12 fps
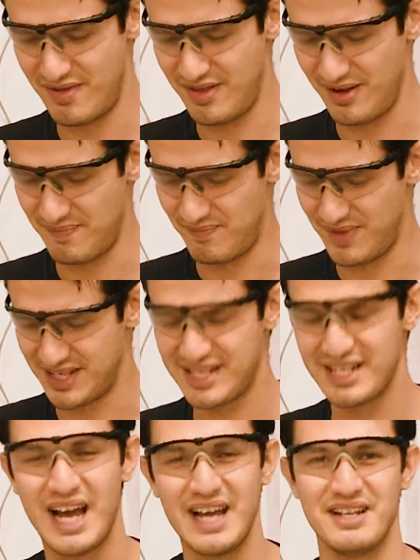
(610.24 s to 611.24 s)
the
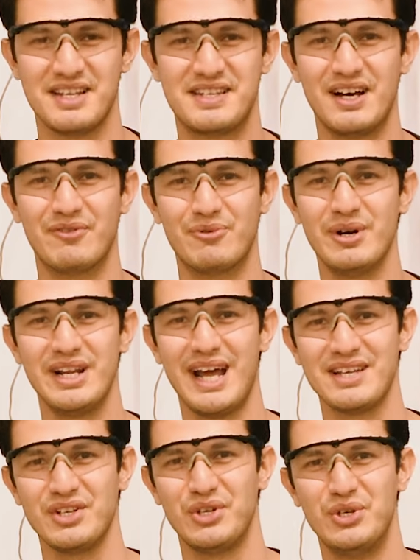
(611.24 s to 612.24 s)
slide itself already
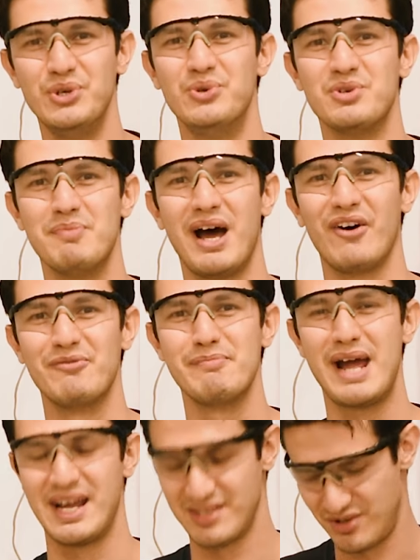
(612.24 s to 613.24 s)
has a huge amount of
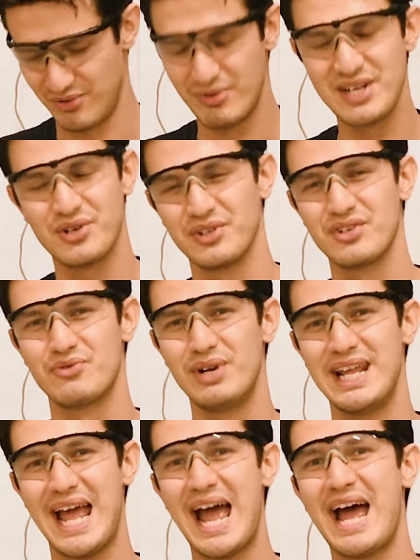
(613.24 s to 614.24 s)
mass, so the red dot doesn't
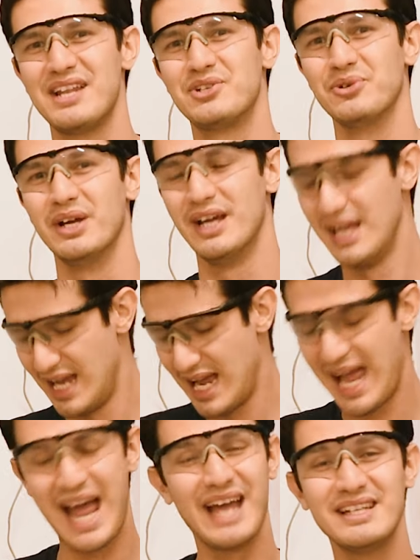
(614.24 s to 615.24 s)
really add to it,
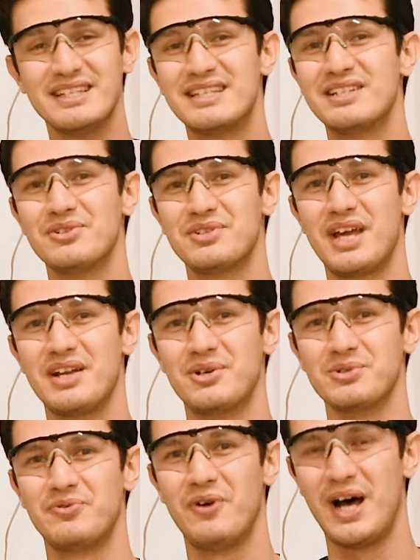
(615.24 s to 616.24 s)
and it still
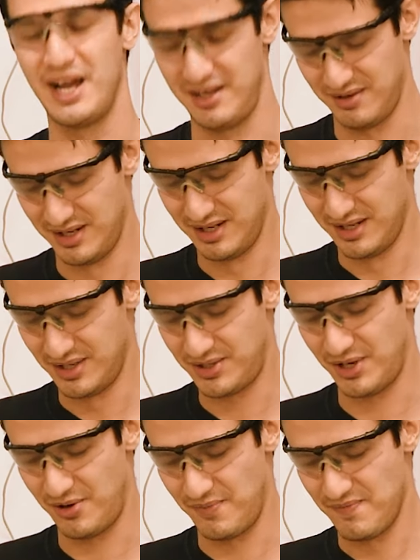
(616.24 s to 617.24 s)
cycles fine.
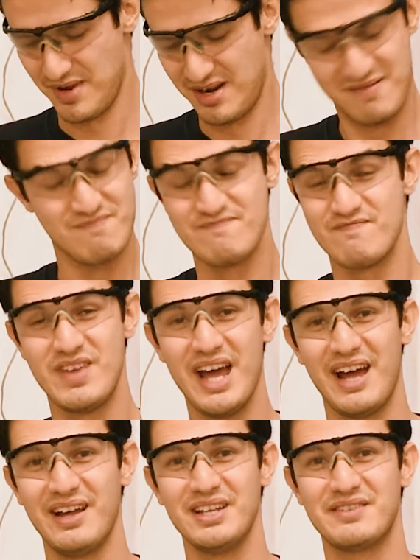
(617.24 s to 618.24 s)
So
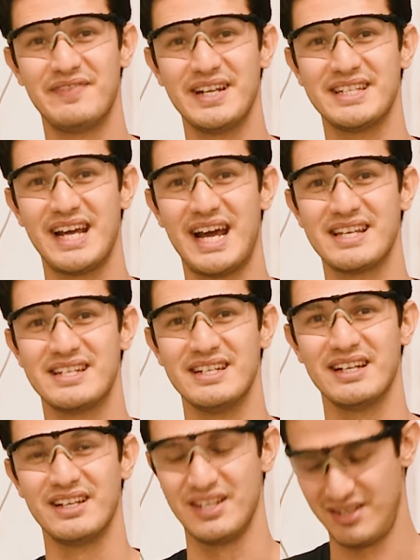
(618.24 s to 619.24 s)
yeah, it's
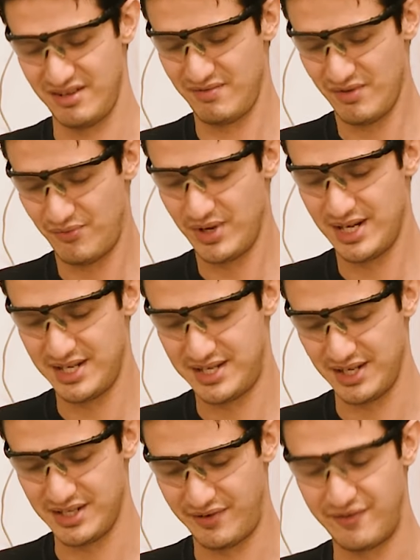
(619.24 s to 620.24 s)
fantastic. It really
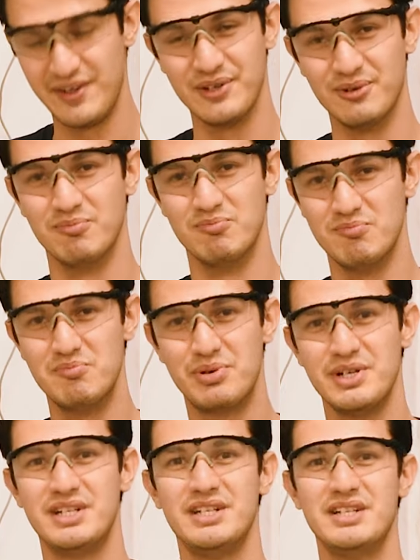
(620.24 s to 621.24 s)
does feel
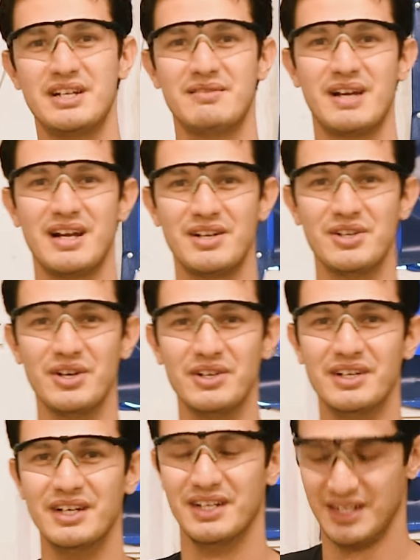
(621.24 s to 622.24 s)
pretty dang
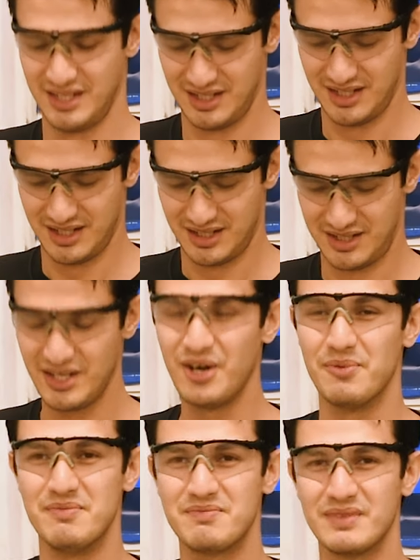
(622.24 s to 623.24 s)
good.
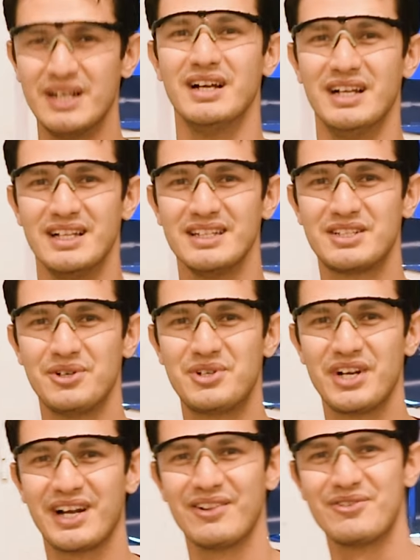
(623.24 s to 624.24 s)
So let's go
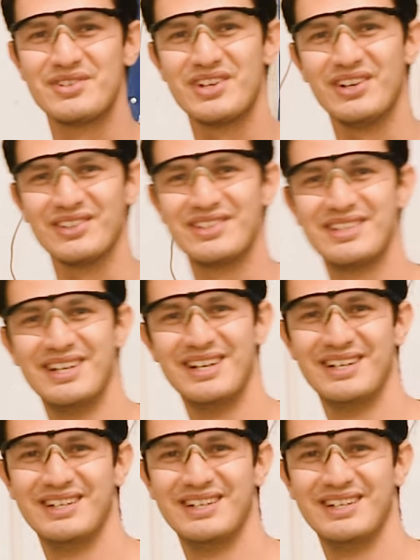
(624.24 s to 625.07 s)
check out the results.